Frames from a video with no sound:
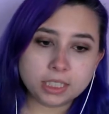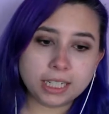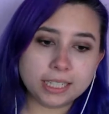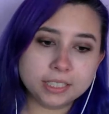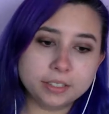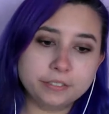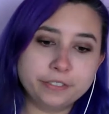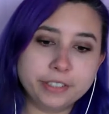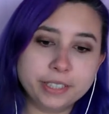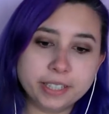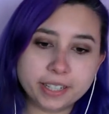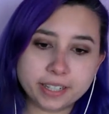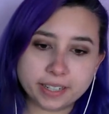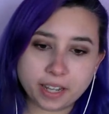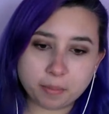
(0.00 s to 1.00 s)
Kind of feel
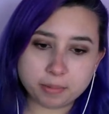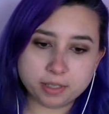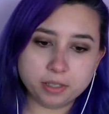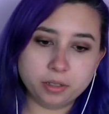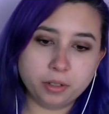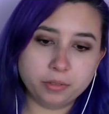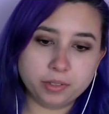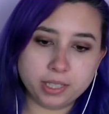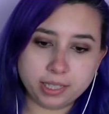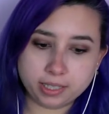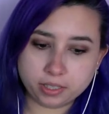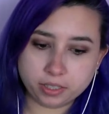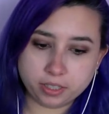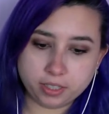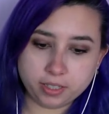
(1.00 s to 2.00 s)
like an episode of The
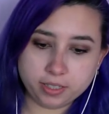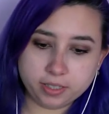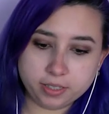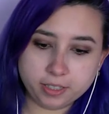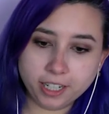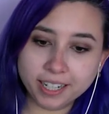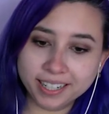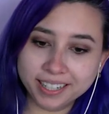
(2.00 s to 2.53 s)
Exorcist.